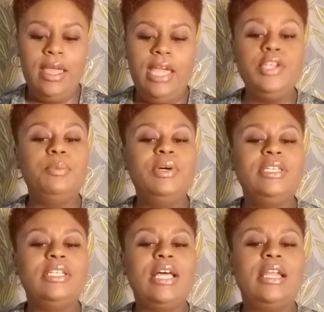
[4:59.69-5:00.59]
and you're putting
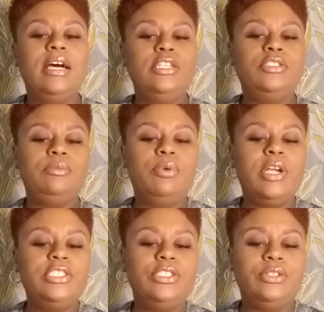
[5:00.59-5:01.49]
a lot of undue
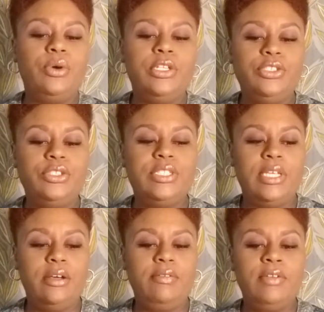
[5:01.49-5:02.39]
pressure on
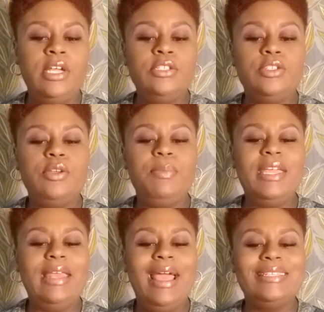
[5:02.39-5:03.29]
yourself. So you're
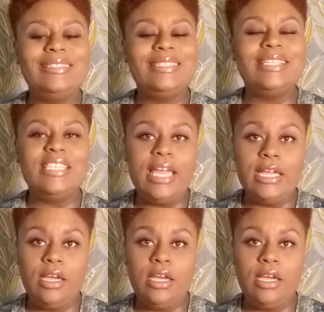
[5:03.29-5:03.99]
being asked to let